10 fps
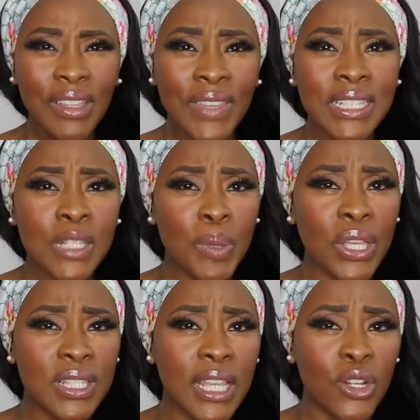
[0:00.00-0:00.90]
This is
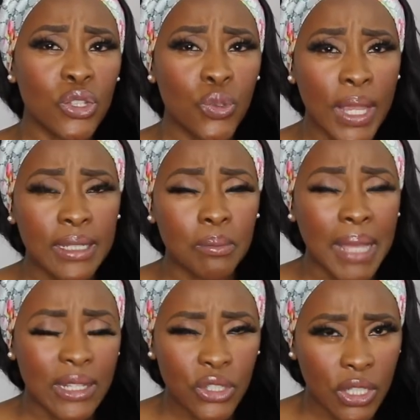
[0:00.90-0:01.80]
because they're not trained in
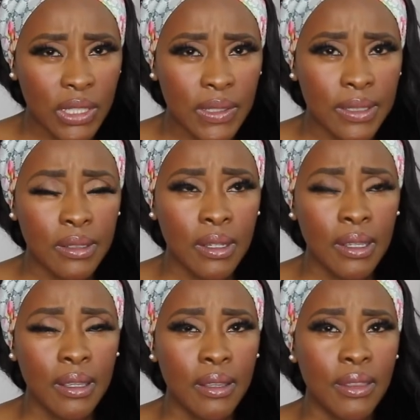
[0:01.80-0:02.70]
masculine
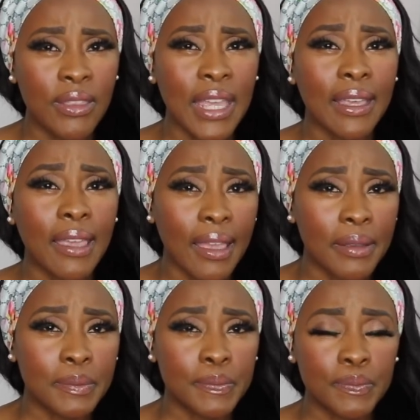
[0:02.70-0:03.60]

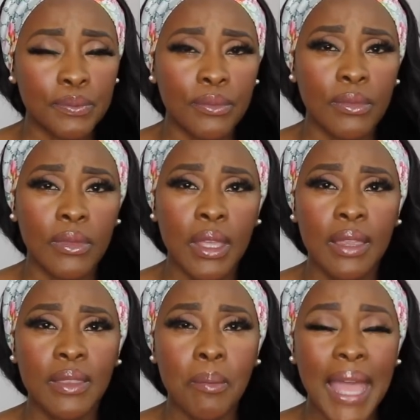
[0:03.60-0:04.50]
thinking.
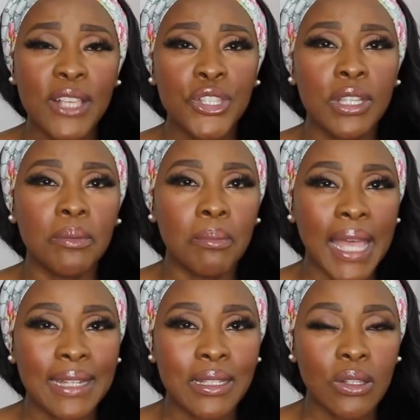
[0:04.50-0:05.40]
The masculine
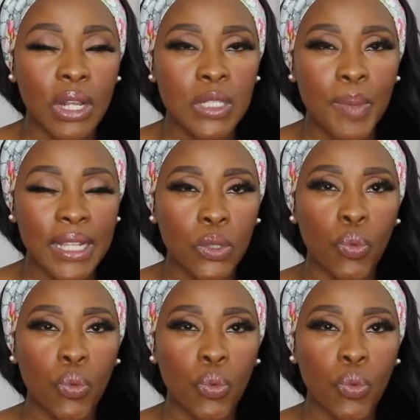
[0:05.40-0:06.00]
man does not expect the